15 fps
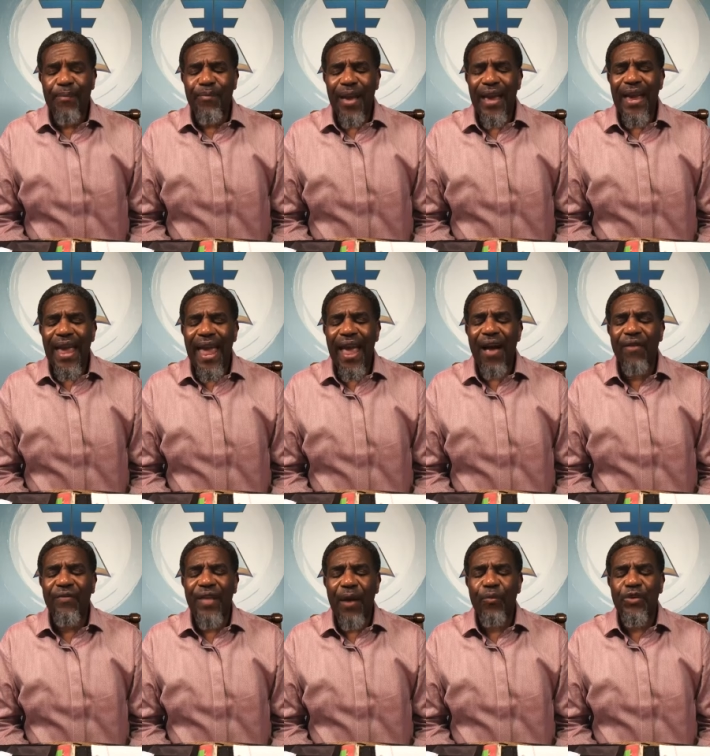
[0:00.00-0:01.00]
that may
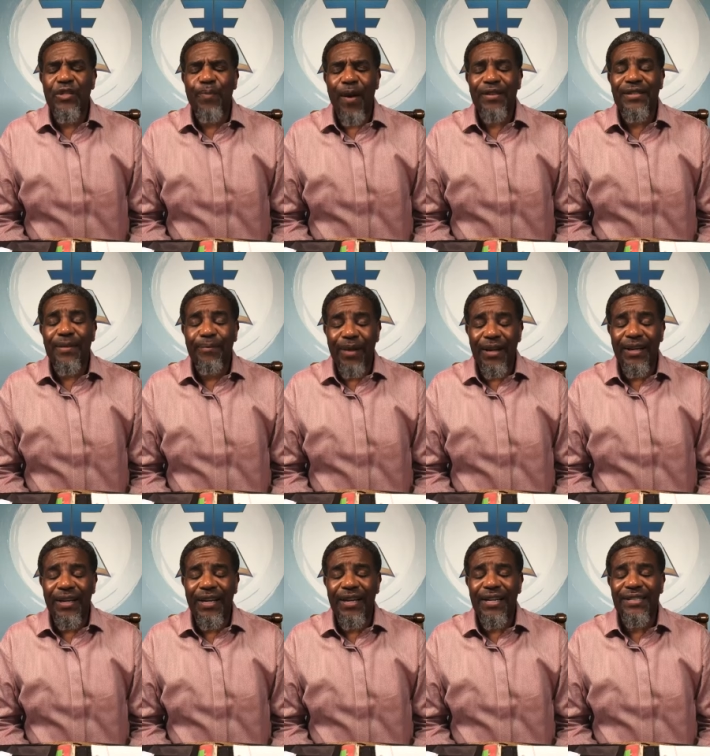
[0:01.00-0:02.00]
have that
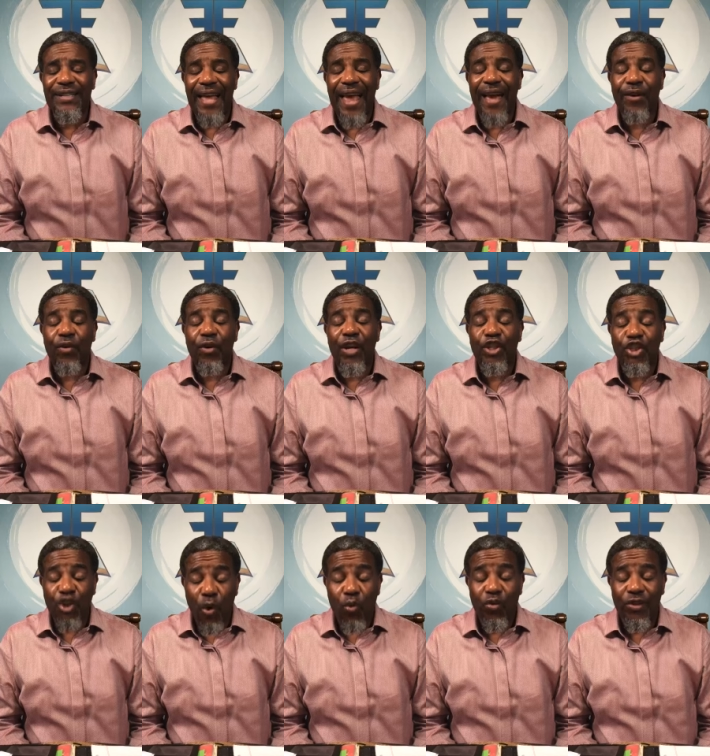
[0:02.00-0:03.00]
responsibility that's lying on their
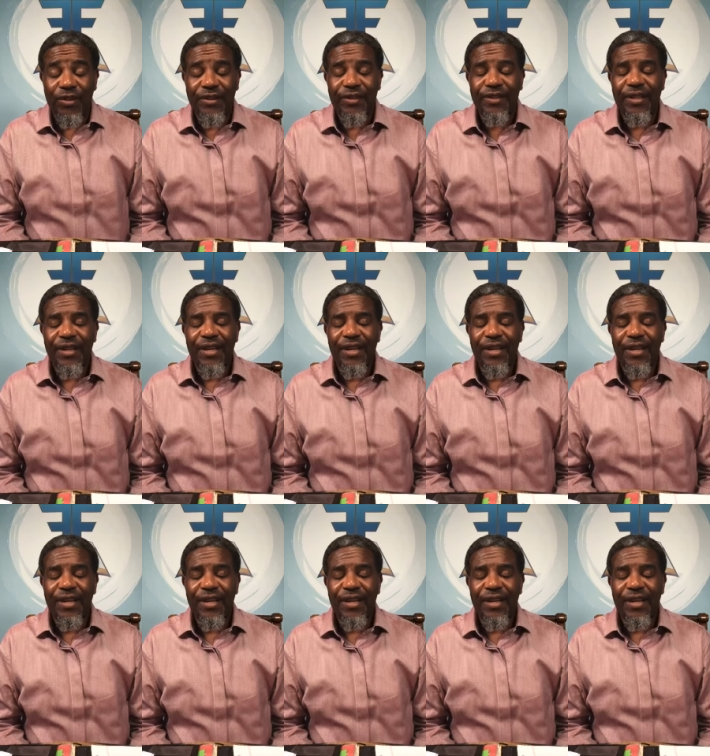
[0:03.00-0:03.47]
shoulders